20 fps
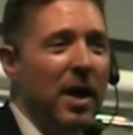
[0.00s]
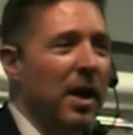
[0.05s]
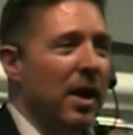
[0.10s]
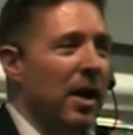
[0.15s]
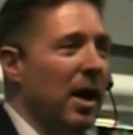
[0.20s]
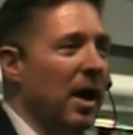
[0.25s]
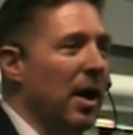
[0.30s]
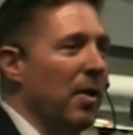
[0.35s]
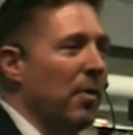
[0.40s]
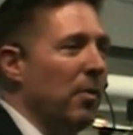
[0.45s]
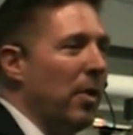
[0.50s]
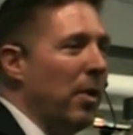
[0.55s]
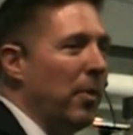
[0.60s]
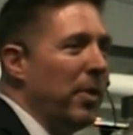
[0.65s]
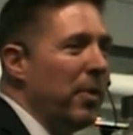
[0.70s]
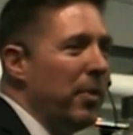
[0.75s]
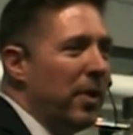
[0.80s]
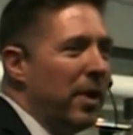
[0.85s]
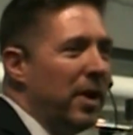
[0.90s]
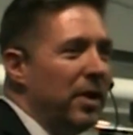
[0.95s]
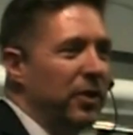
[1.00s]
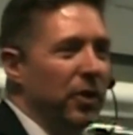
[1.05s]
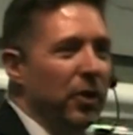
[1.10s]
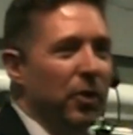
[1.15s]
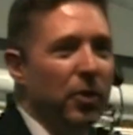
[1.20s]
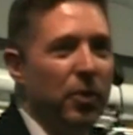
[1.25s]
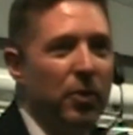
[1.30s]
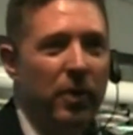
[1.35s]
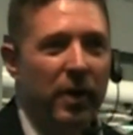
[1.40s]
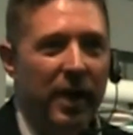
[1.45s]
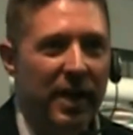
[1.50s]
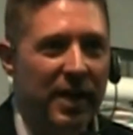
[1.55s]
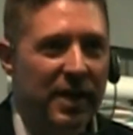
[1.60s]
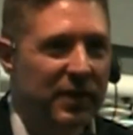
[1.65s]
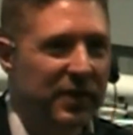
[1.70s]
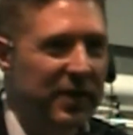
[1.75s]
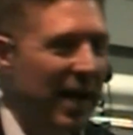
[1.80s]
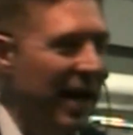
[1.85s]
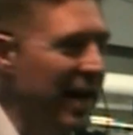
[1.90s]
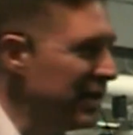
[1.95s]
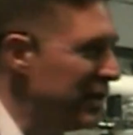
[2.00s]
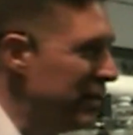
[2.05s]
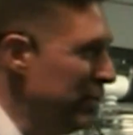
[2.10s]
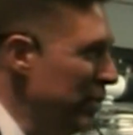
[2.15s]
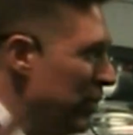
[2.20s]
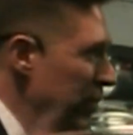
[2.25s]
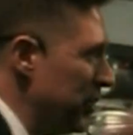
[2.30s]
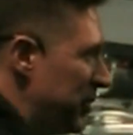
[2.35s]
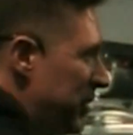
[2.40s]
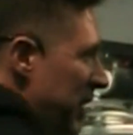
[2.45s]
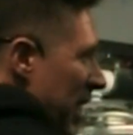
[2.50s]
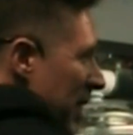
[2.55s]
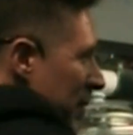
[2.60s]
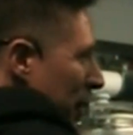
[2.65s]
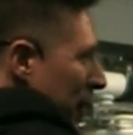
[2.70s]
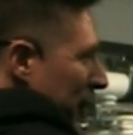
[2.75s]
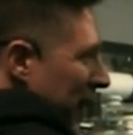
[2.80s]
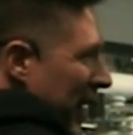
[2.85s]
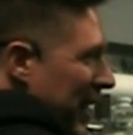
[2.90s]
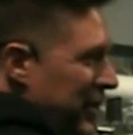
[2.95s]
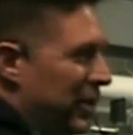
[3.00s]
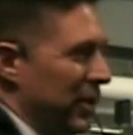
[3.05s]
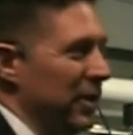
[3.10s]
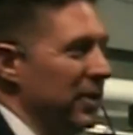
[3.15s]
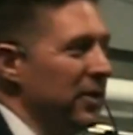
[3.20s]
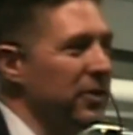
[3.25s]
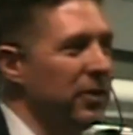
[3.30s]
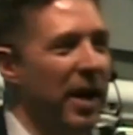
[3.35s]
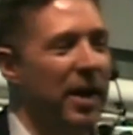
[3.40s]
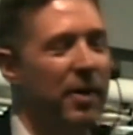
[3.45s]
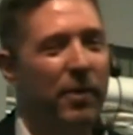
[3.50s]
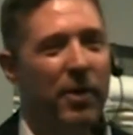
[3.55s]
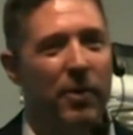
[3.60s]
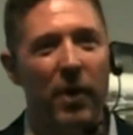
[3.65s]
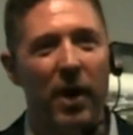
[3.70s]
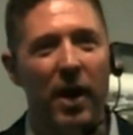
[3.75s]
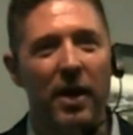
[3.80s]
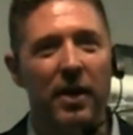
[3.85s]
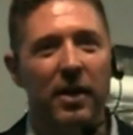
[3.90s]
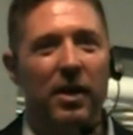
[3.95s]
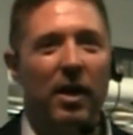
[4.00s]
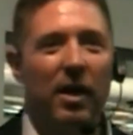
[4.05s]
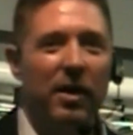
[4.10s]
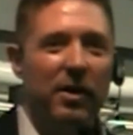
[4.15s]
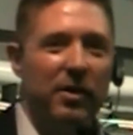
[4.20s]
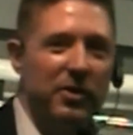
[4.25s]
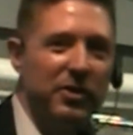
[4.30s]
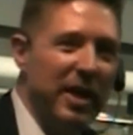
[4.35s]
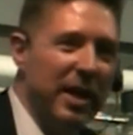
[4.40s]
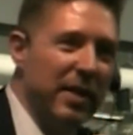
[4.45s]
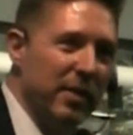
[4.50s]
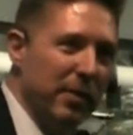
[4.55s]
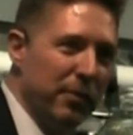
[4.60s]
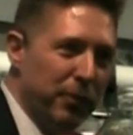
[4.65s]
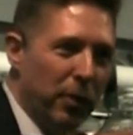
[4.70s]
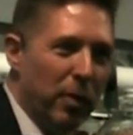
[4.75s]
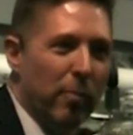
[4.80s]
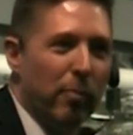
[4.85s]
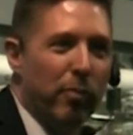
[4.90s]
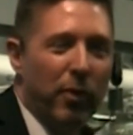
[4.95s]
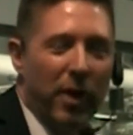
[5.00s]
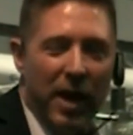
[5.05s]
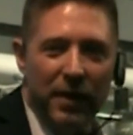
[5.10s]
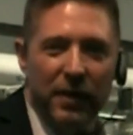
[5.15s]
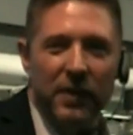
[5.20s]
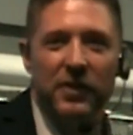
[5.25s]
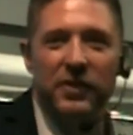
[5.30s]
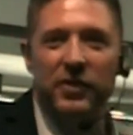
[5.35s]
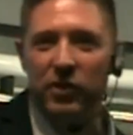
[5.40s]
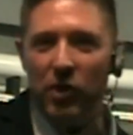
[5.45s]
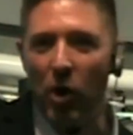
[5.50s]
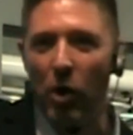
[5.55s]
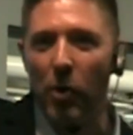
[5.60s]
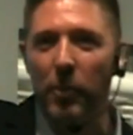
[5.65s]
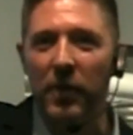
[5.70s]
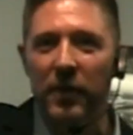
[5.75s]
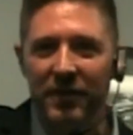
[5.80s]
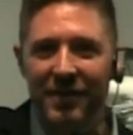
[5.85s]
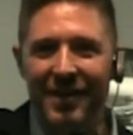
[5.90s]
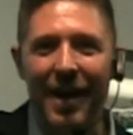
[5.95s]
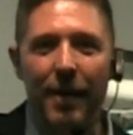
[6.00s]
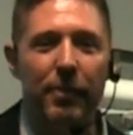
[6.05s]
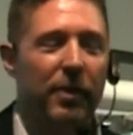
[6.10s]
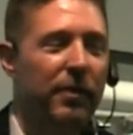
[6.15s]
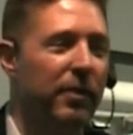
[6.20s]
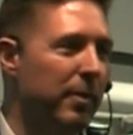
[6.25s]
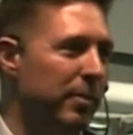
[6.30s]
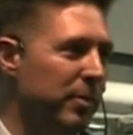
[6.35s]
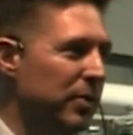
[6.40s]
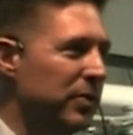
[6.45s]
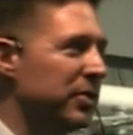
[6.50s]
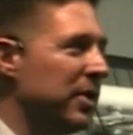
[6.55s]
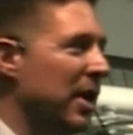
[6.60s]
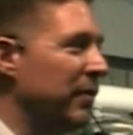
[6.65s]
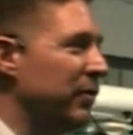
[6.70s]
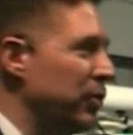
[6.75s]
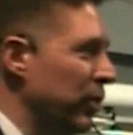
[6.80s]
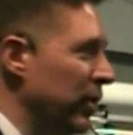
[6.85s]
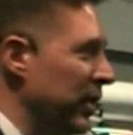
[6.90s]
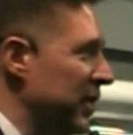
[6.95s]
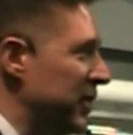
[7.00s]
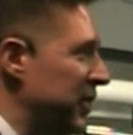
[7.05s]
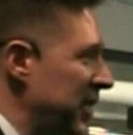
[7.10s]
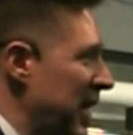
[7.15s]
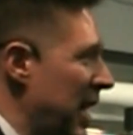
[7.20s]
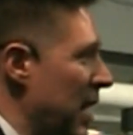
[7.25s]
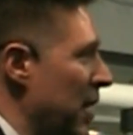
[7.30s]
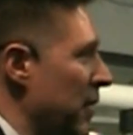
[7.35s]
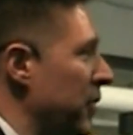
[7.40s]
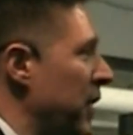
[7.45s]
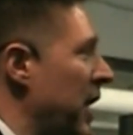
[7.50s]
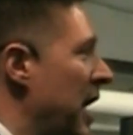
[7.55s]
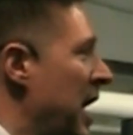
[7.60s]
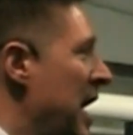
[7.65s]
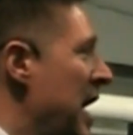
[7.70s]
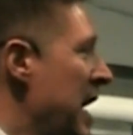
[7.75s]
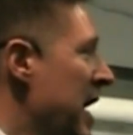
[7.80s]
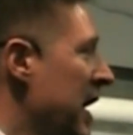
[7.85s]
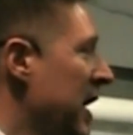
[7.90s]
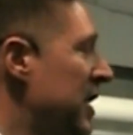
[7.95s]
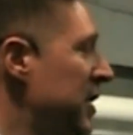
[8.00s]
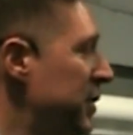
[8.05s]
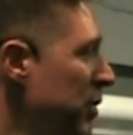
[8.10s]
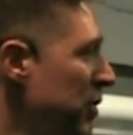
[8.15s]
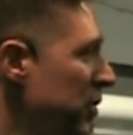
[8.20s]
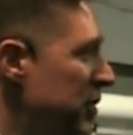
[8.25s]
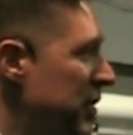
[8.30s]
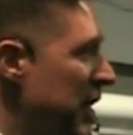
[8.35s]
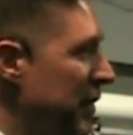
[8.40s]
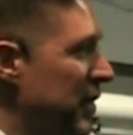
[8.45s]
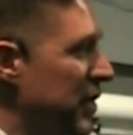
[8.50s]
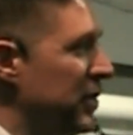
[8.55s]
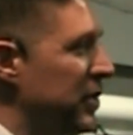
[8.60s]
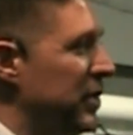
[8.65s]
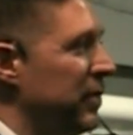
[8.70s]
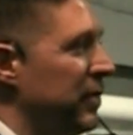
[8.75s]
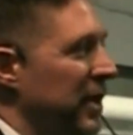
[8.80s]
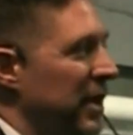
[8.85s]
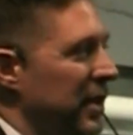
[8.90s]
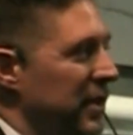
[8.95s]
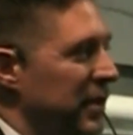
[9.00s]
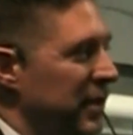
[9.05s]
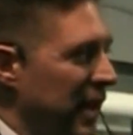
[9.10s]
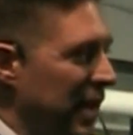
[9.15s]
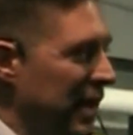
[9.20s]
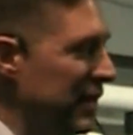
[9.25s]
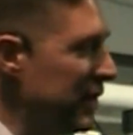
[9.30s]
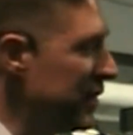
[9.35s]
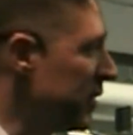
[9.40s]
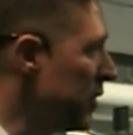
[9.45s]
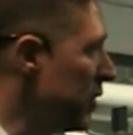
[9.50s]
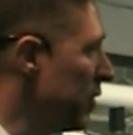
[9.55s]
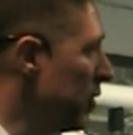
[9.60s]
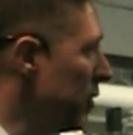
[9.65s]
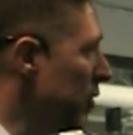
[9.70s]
what we want to do is, as MuleSoft professionals, right, we want to understand the full breadth and scope and depth of the MuleSoft tool itself, because MuleSoft has